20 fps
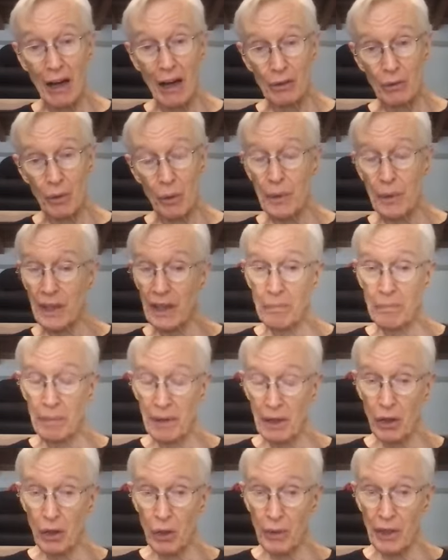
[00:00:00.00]
out when we can
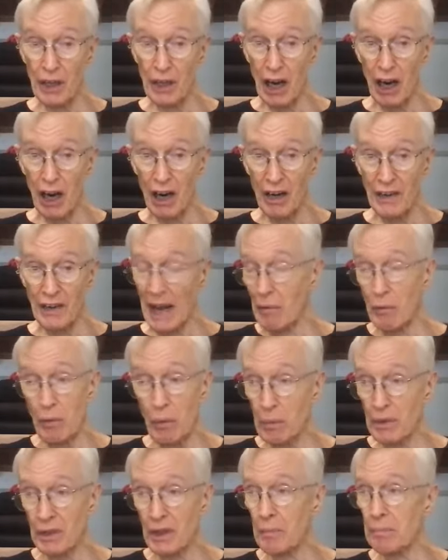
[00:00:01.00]
be who we are, not
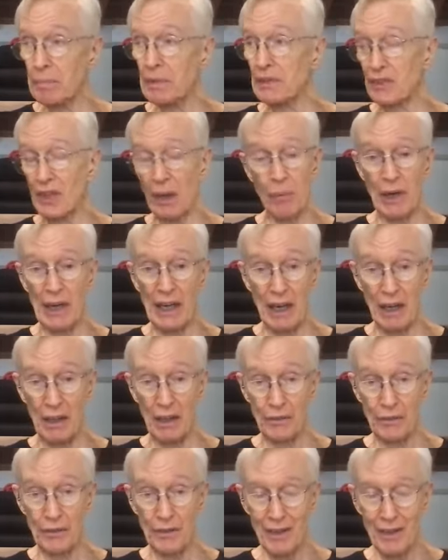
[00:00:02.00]
when we can be someone
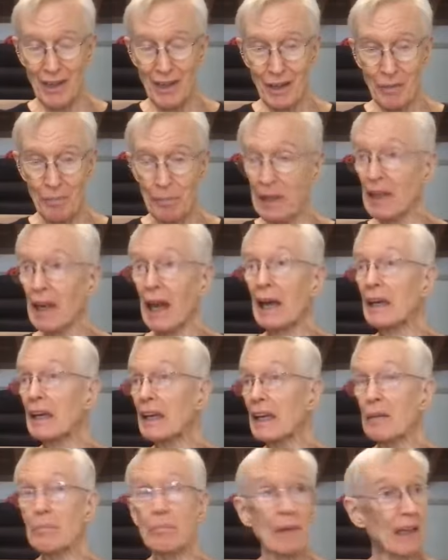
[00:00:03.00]
else, be like
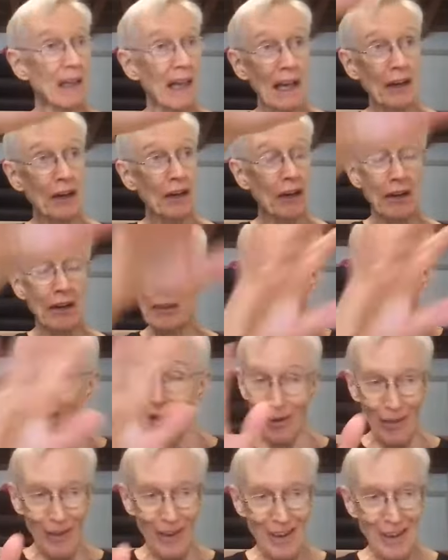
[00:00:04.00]
him, be like her.
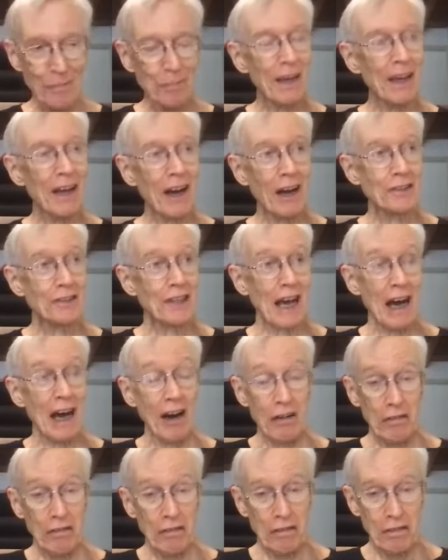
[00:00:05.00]
No, be
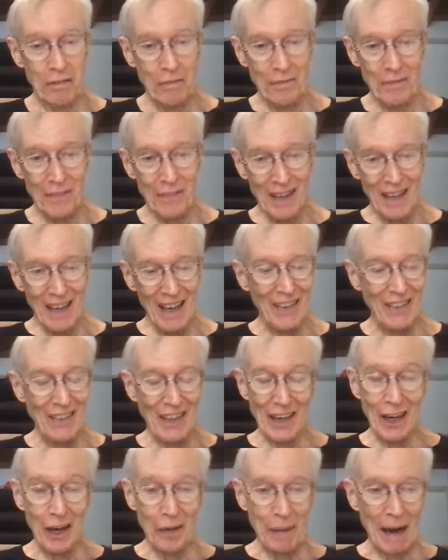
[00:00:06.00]
ourselves. And
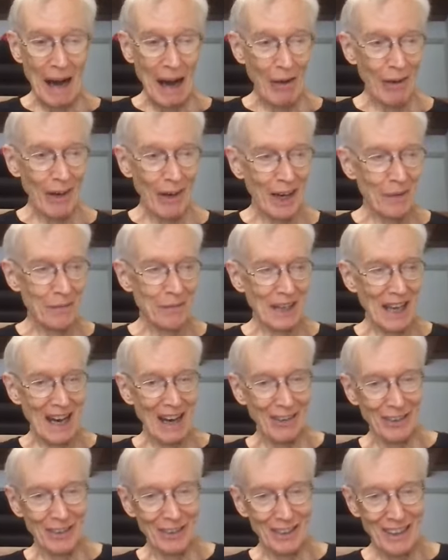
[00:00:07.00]
then our power mm-hmm. comes
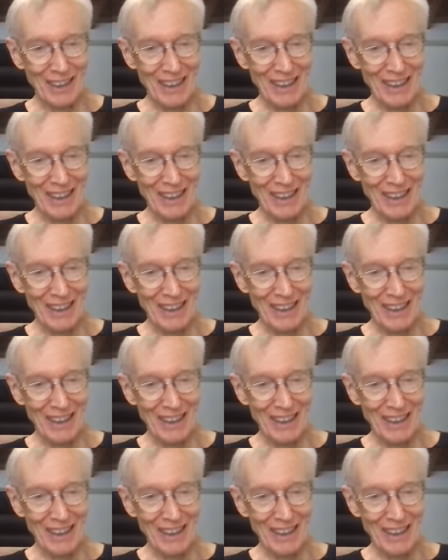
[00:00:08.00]
out.